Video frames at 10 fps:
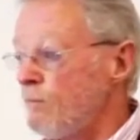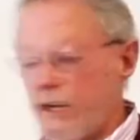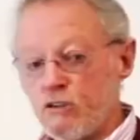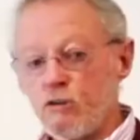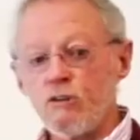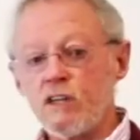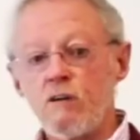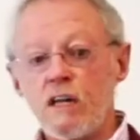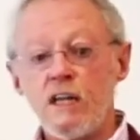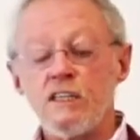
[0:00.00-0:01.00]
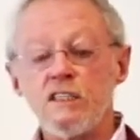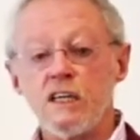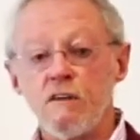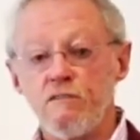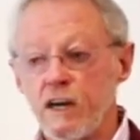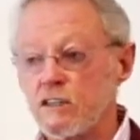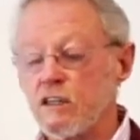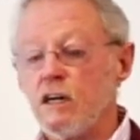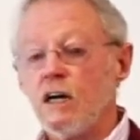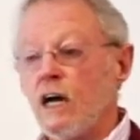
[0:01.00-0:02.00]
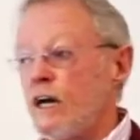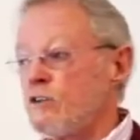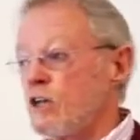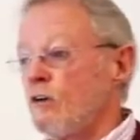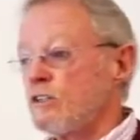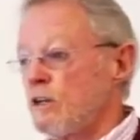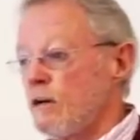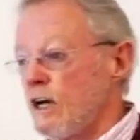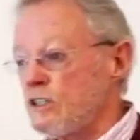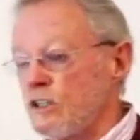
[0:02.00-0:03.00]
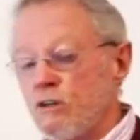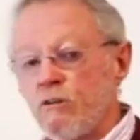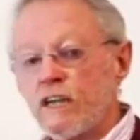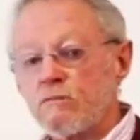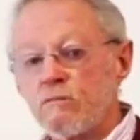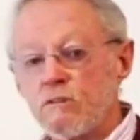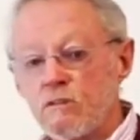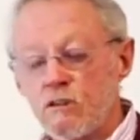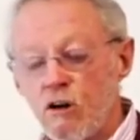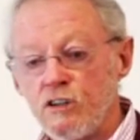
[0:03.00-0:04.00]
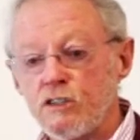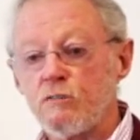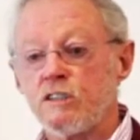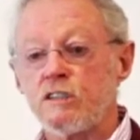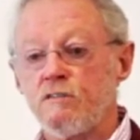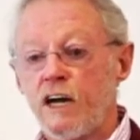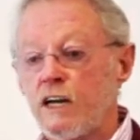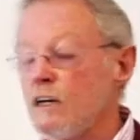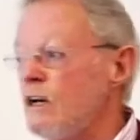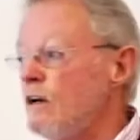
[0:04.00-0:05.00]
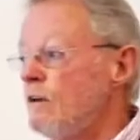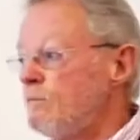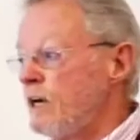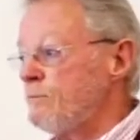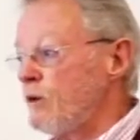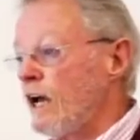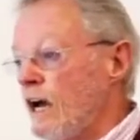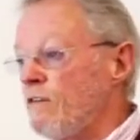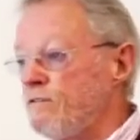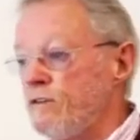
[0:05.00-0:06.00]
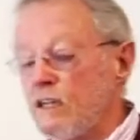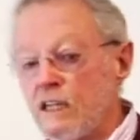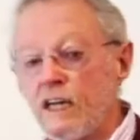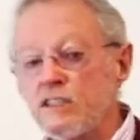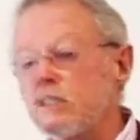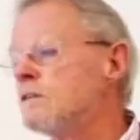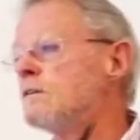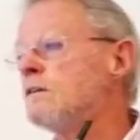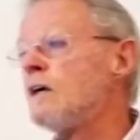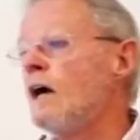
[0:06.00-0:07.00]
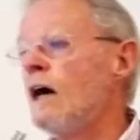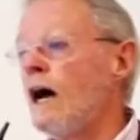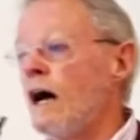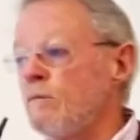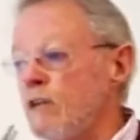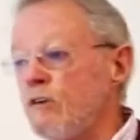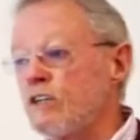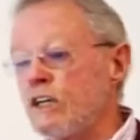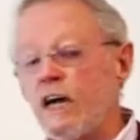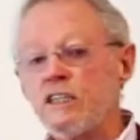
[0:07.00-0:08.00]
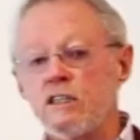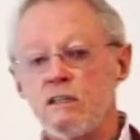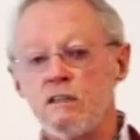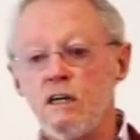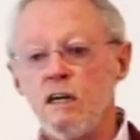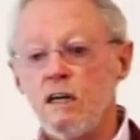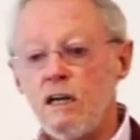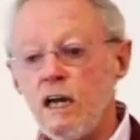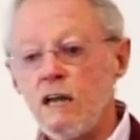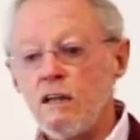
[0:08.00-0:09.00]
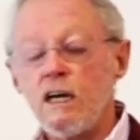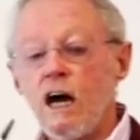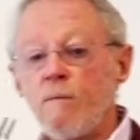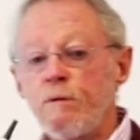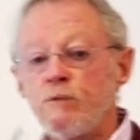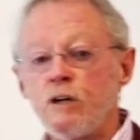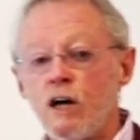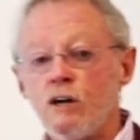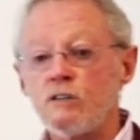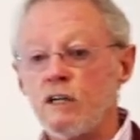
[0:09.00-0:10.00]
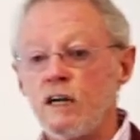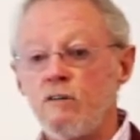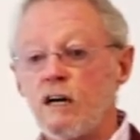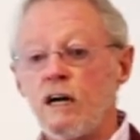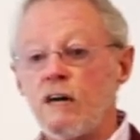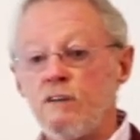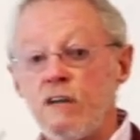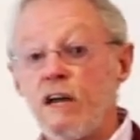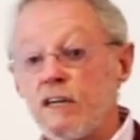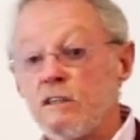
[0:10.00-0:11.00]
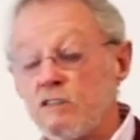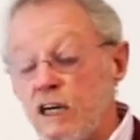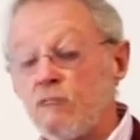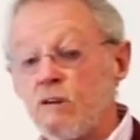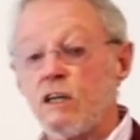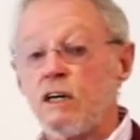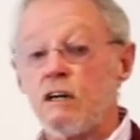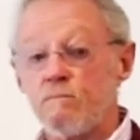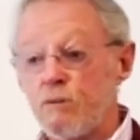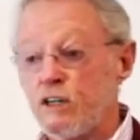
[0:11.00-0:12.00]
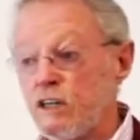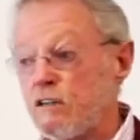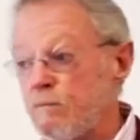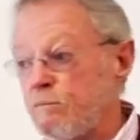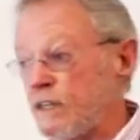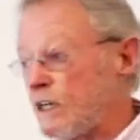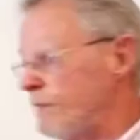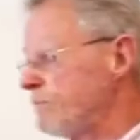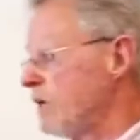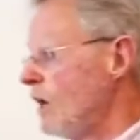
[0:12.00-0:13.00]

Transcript: But there's also a cleansing effect, and so as a direct consequence of that, people have less irritation in the upper mucosal area, and then they generally can breathe better.